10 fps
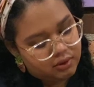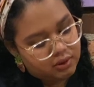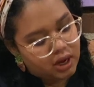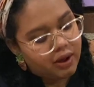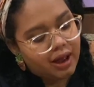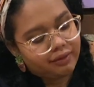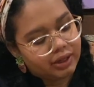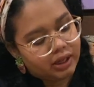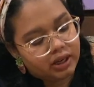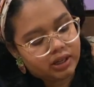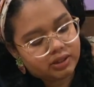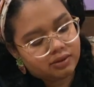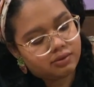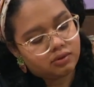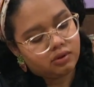now I have like a nice
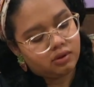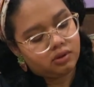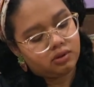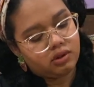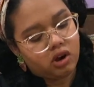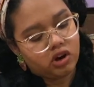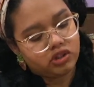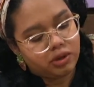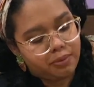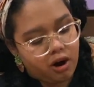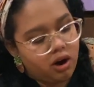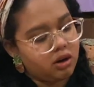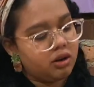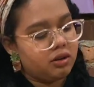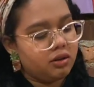Hershey
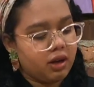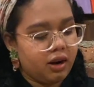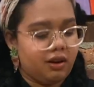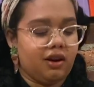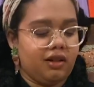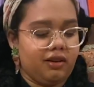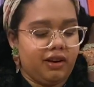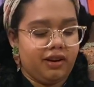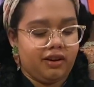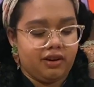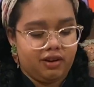bar kind of color here.